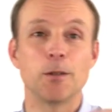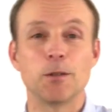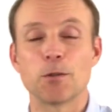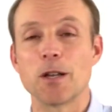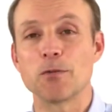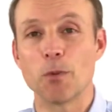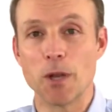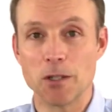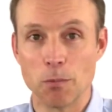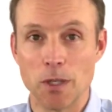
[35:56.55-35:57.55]

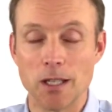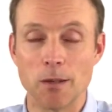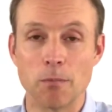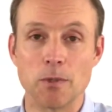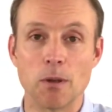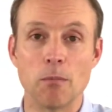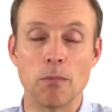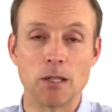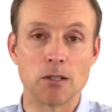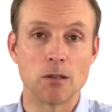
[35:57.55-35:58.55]
transformation becomes
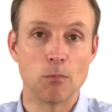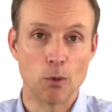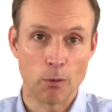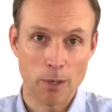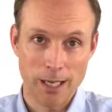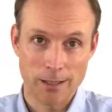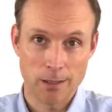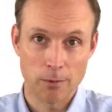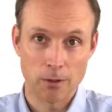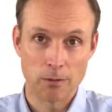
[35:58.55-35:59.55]
much more
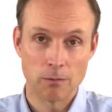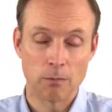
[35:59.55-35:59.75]
possible,